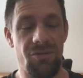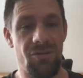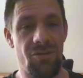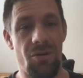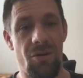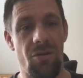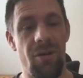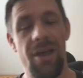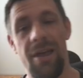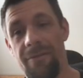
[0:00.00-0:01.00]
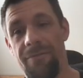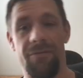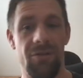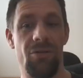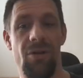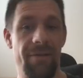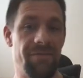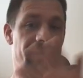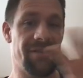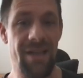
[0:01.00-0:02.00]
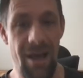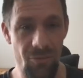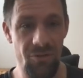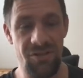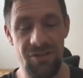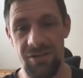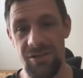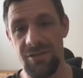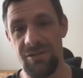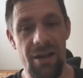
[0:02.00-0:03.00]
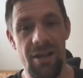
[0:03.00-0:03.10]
So if you have some result,